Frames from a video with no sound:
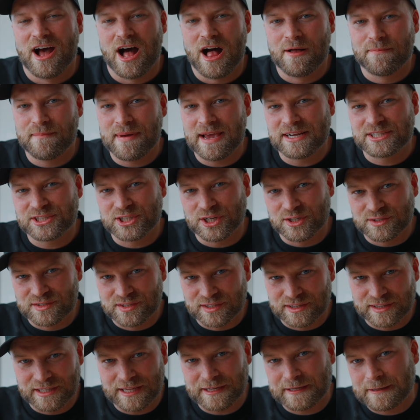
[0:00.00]
I'll make sure to
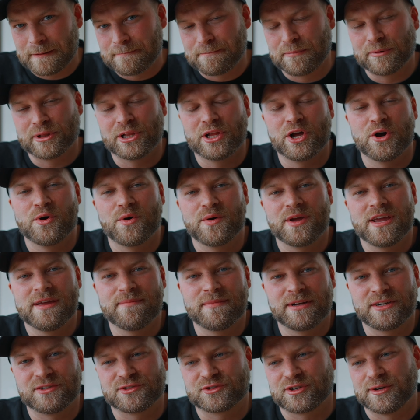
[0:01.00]
link it below in
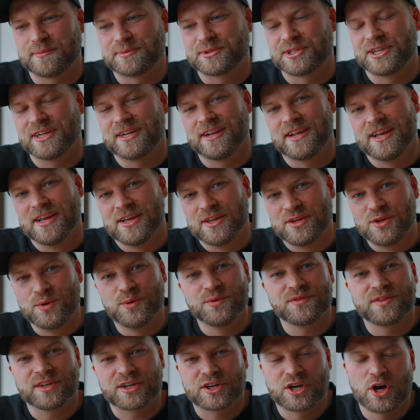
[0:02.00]
my description.
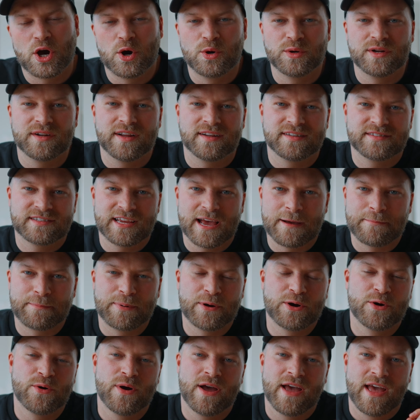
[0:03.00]
Use the code
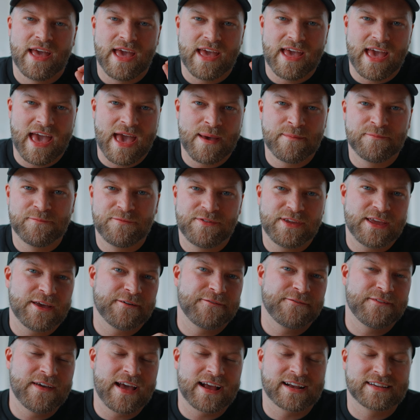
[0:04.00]
Teppo
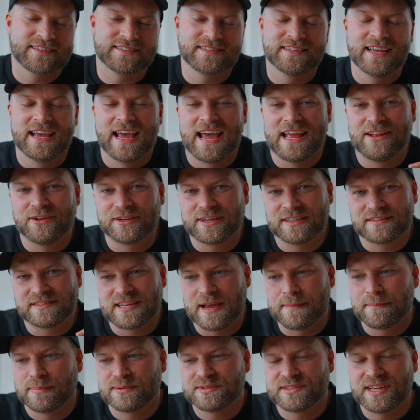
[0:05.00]
MVFX and you'll get
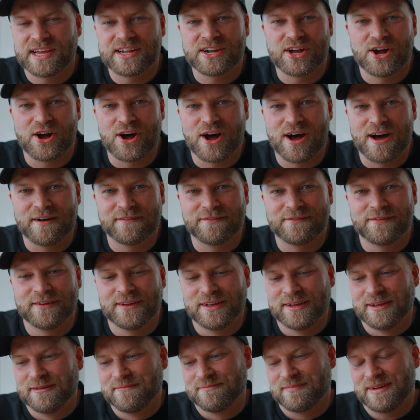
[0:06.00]
10% off.
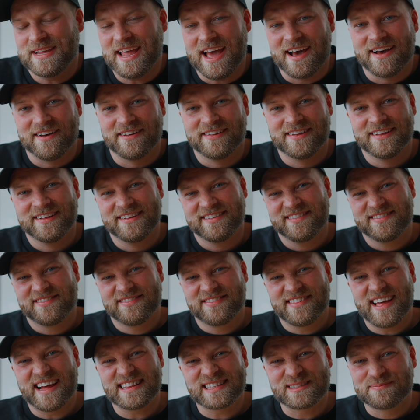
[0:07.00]
But yeah,
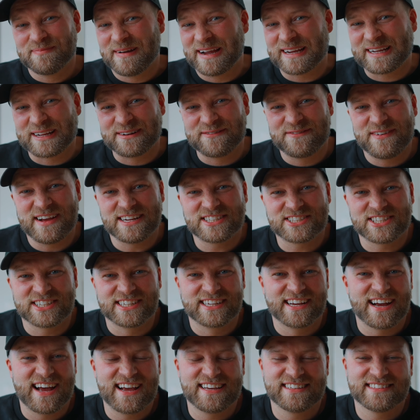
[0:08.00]
that's my confession,
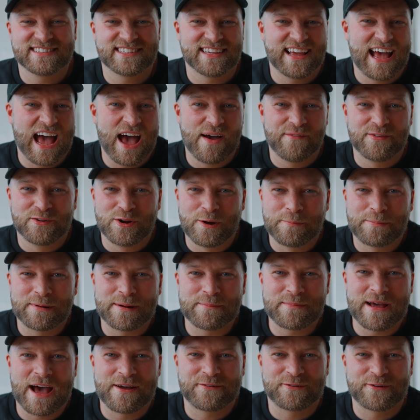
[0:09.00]
guys. Haven't opened
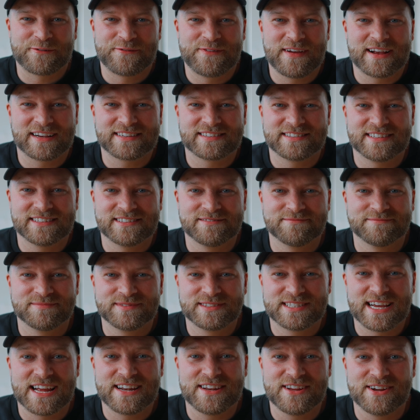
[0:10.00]
up After Effects in
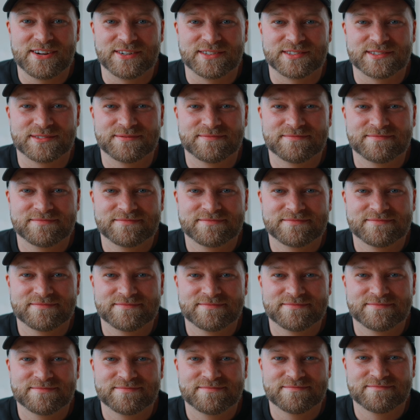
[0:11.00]
10 years.
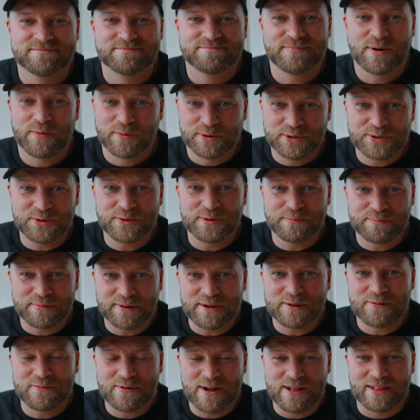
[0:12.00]
But we're doing
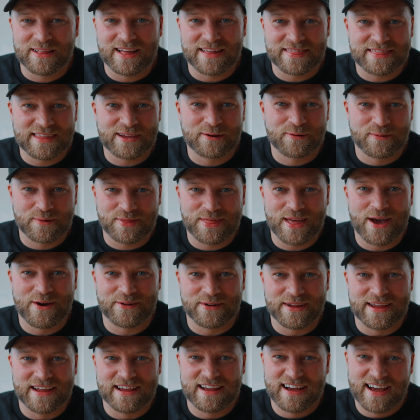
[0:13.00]
pretty well, I think, without
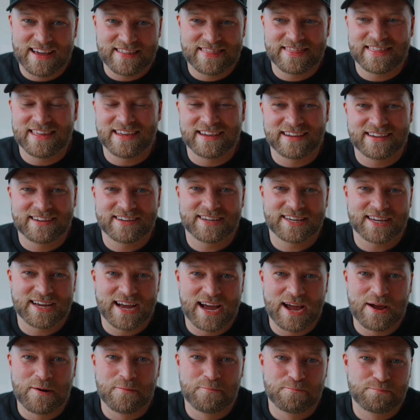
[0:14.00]
it. I think
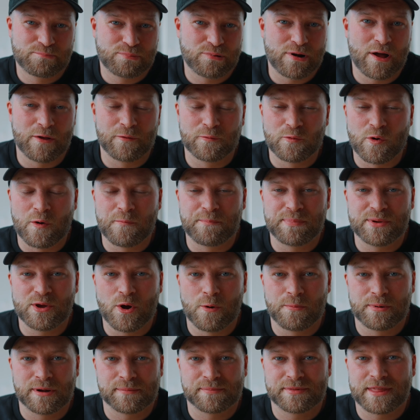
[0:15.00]
I probably won't be
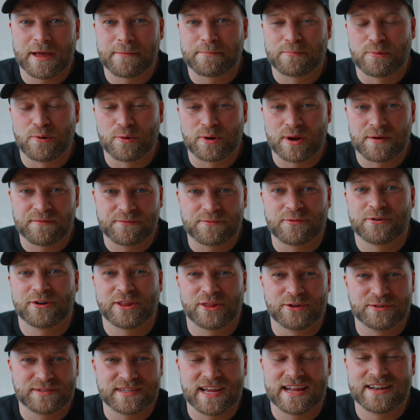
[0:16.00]
opening up that program for
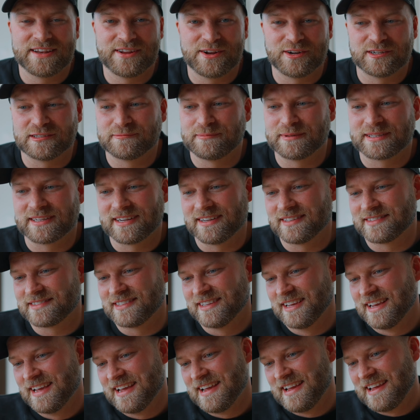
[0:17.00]
another 10 years, because
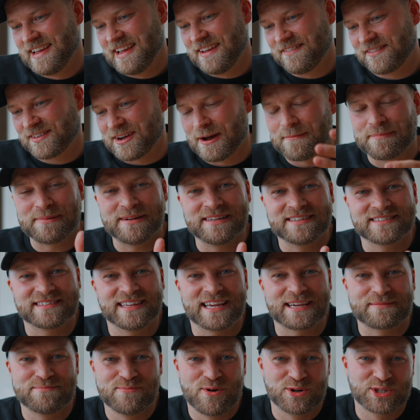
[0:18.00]
if companies
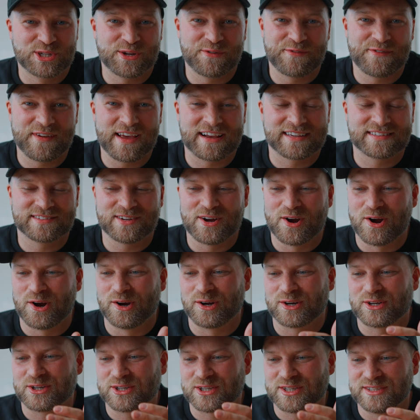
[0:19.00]
like motionVFX
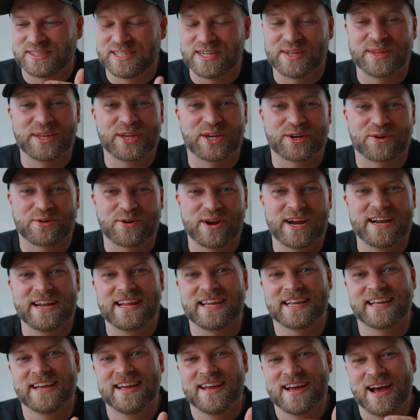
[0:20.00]
are continually
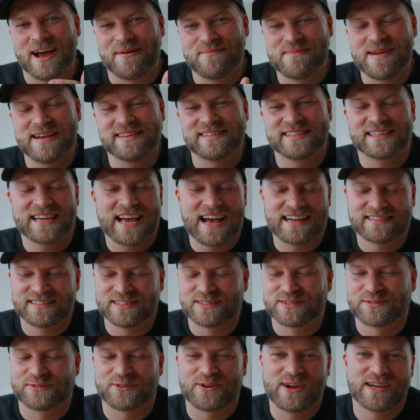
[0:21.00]
creating amazing
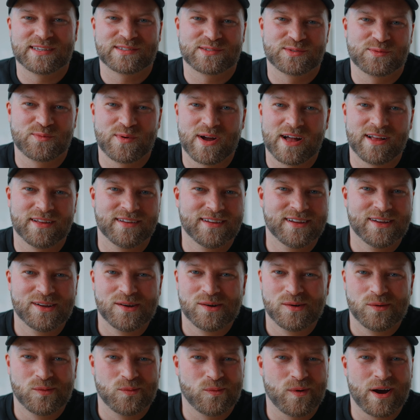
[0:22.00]
assets for us,
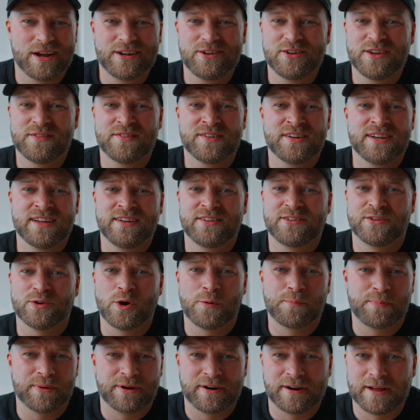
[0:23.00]
well, why do you even need to
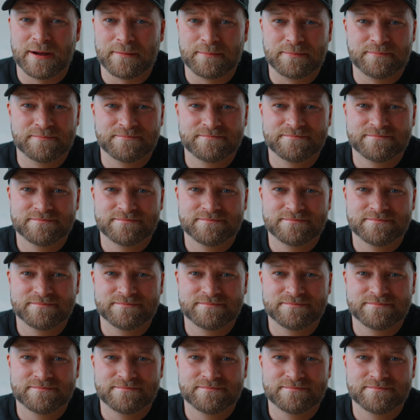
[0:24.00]
open it up?